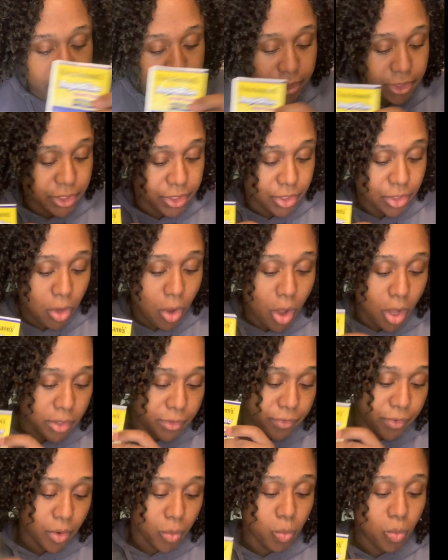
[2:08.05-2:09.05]
It just calls
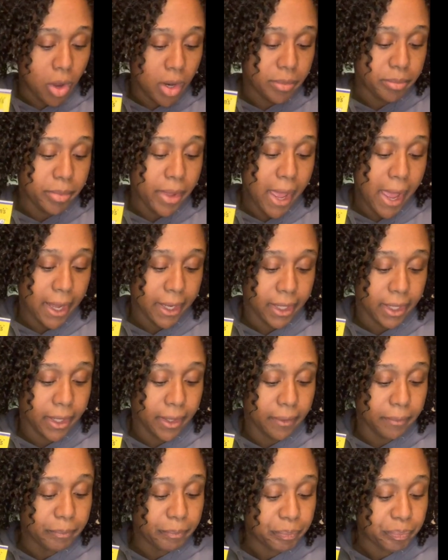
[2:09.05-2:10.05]
for 1 packet.